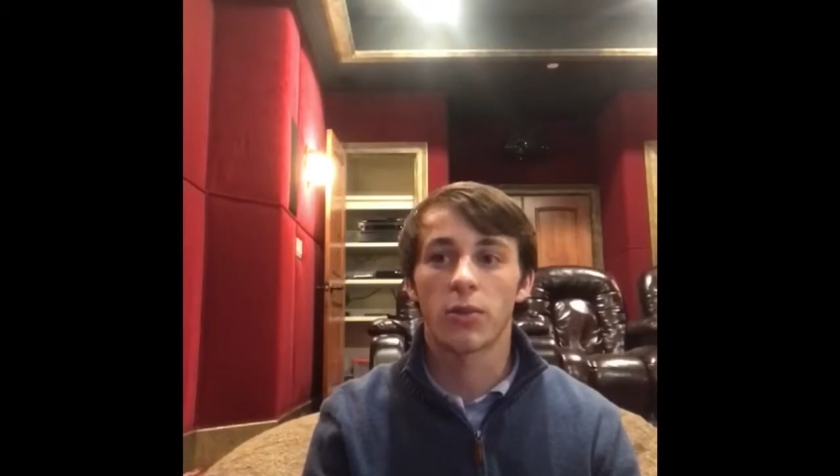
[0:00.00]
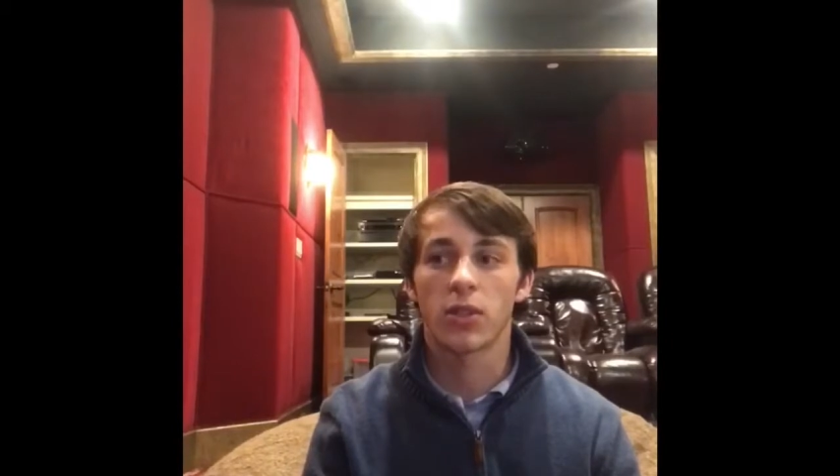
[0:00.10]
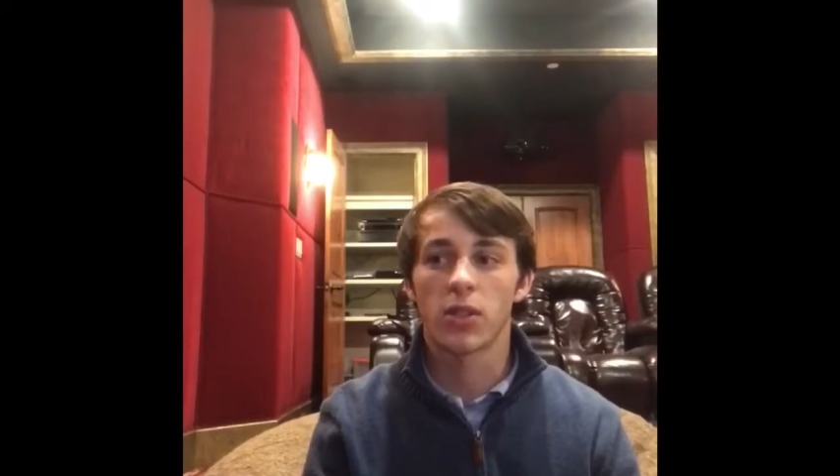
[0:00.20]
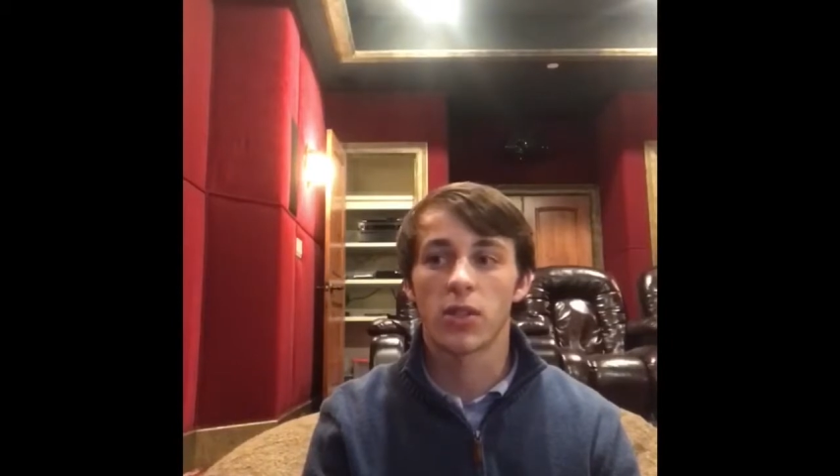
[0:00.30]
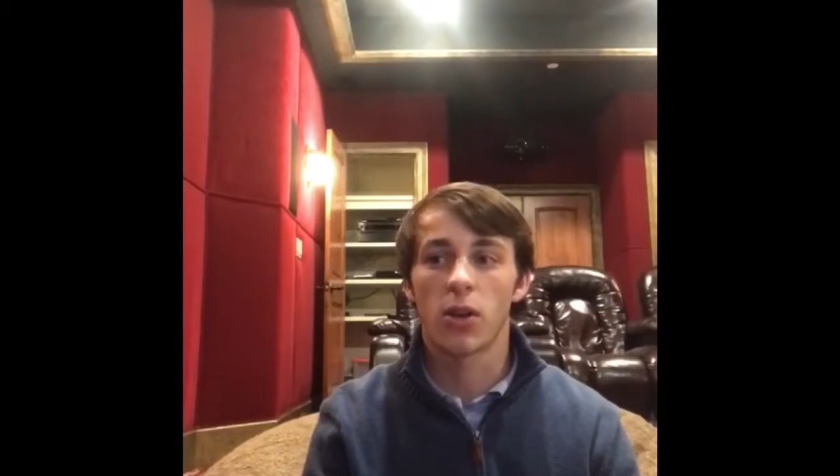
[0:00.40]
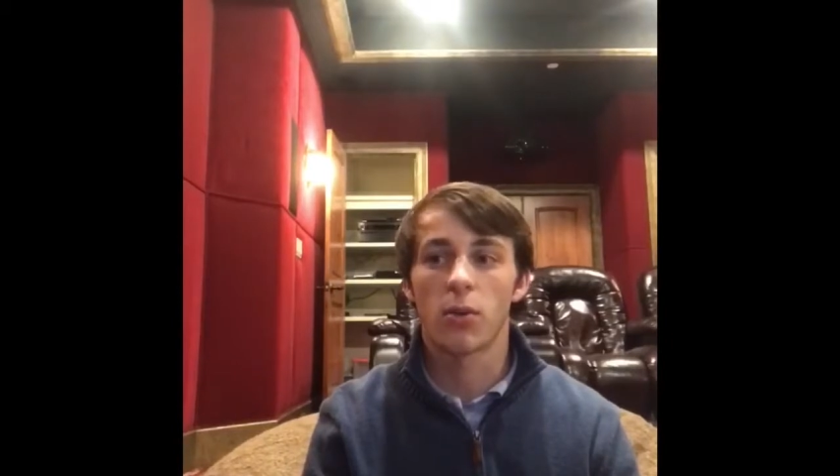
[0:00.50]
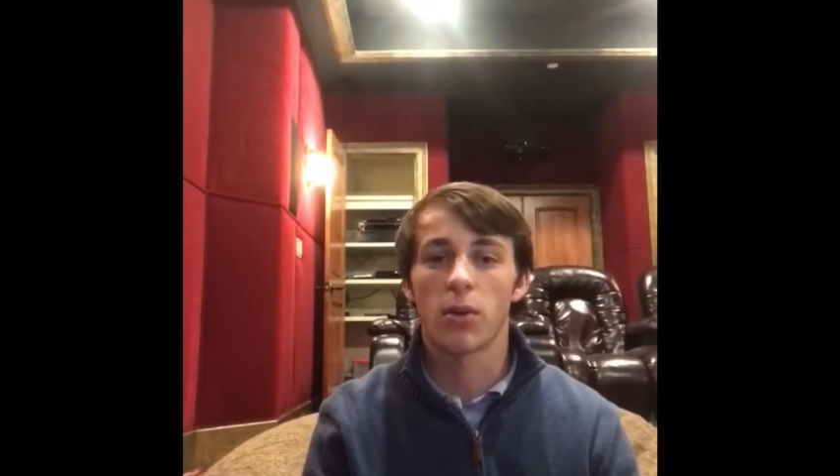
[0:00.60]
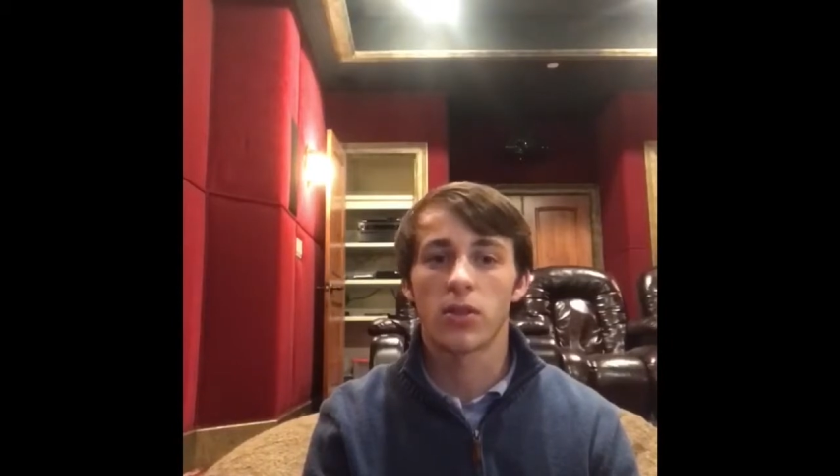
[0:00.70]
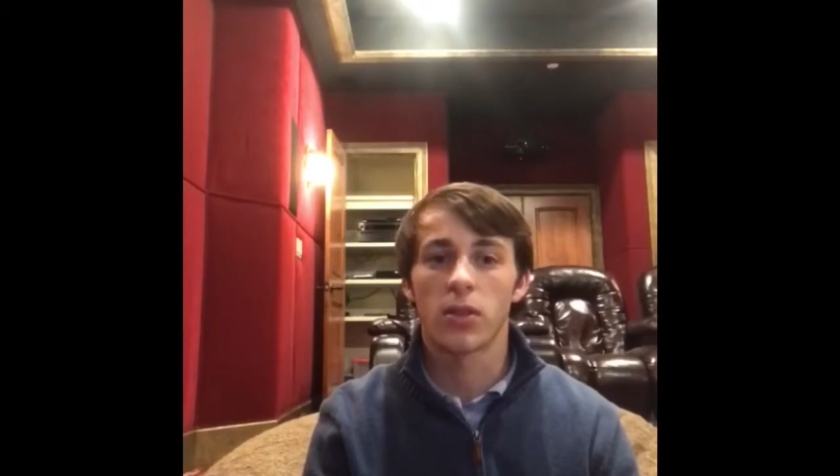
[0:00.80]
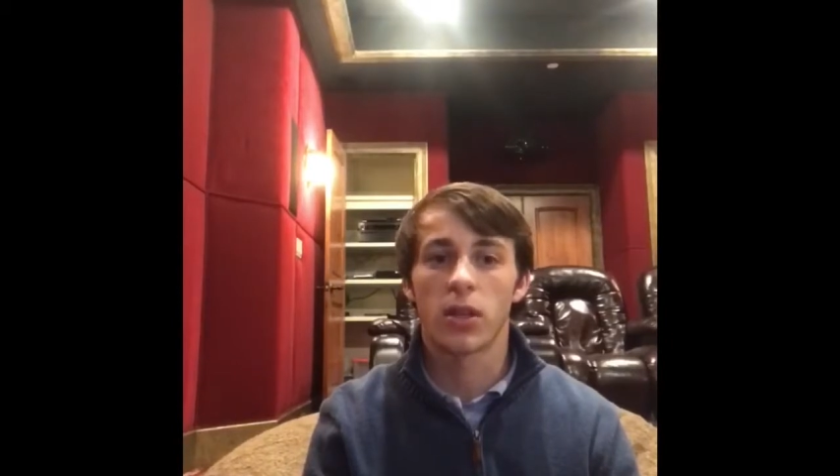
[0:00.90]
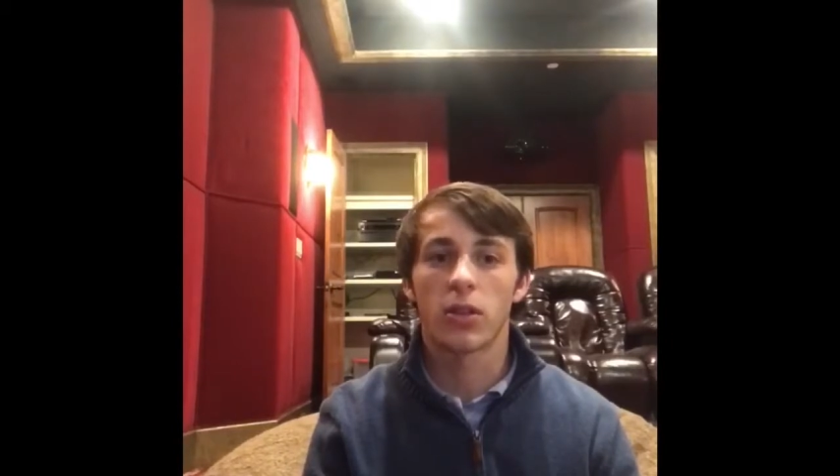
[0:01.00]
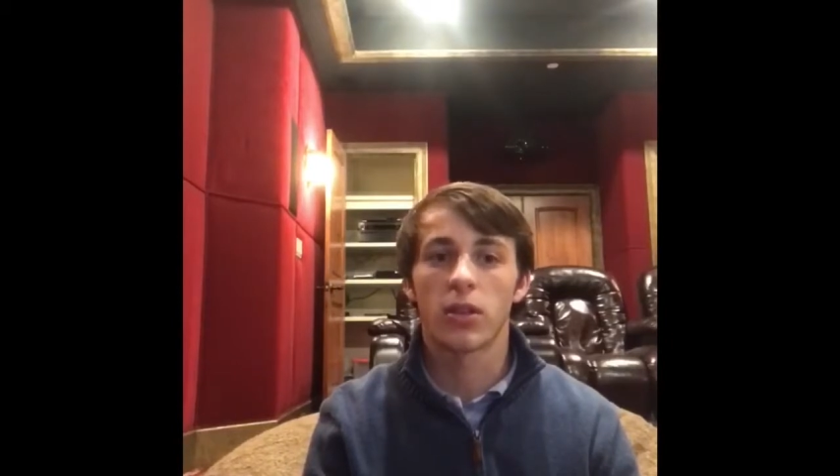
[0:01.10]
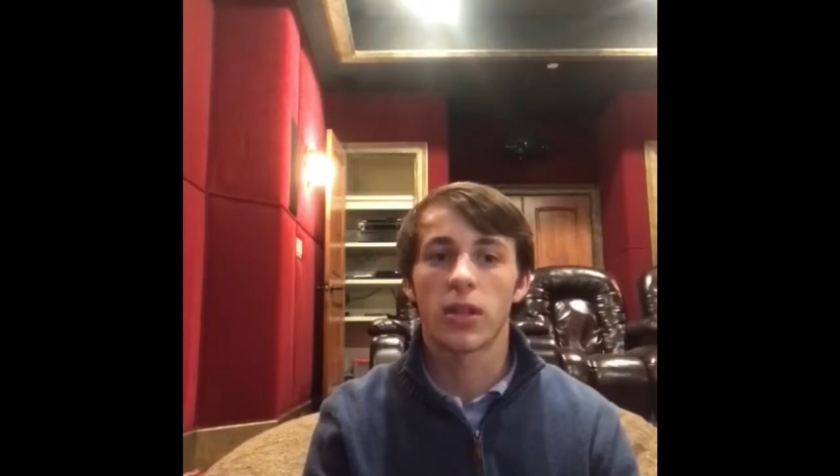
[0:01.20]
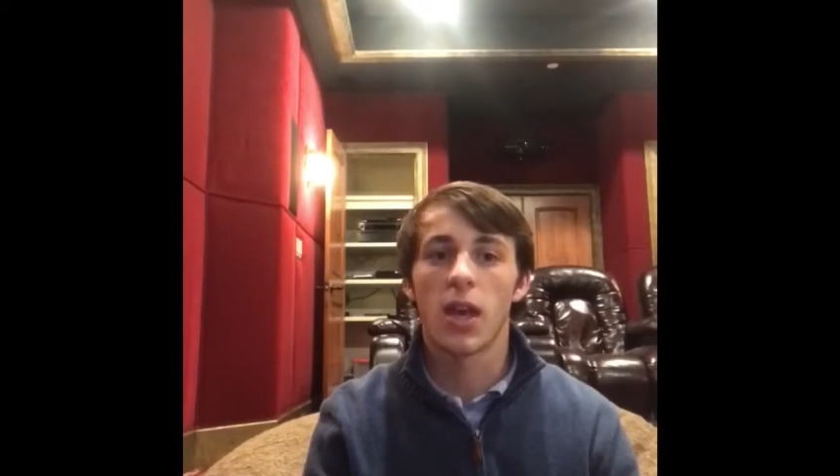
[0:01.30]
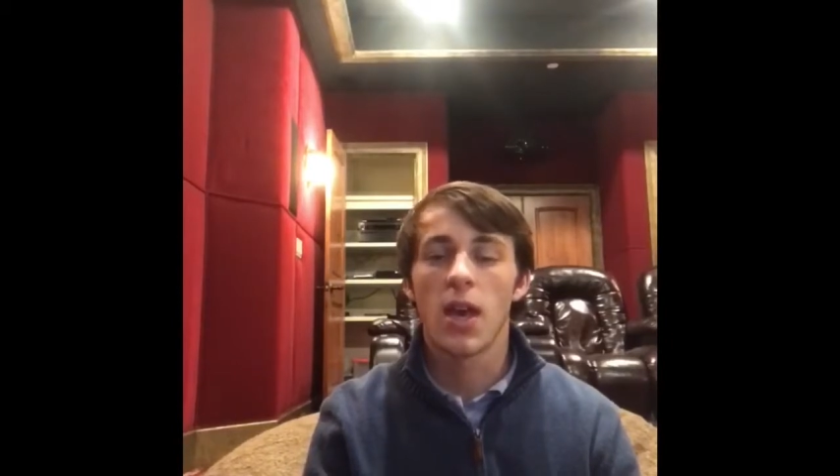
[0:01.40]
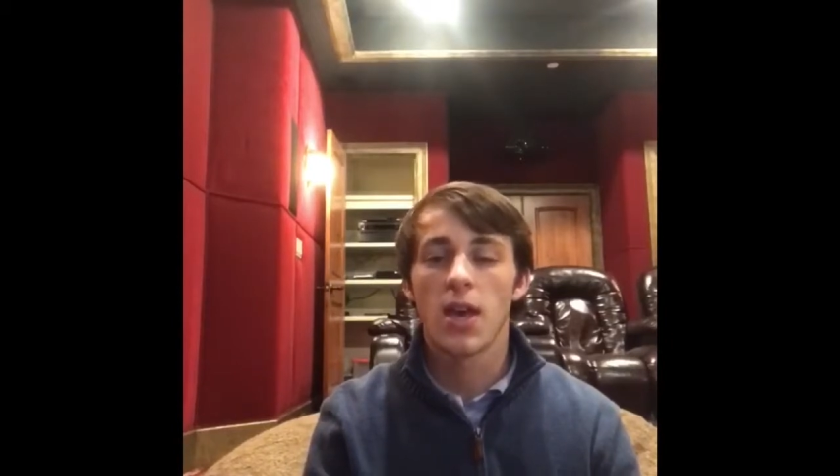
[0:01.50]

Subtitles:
which is almost nearly